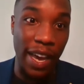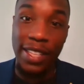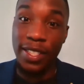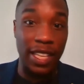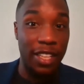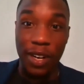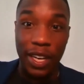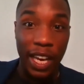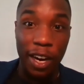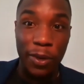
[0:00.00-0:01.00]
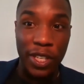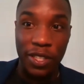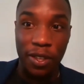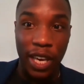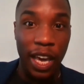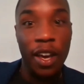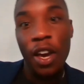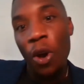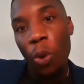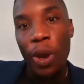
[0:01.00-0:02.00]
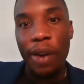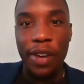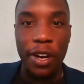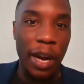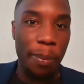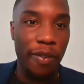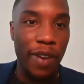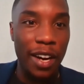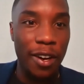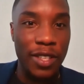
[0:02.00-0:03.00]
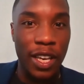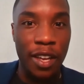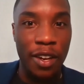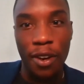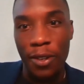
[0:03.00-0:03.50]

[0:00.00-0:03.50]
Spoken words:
As it stands right now, we just look at, well, we have internet providers and,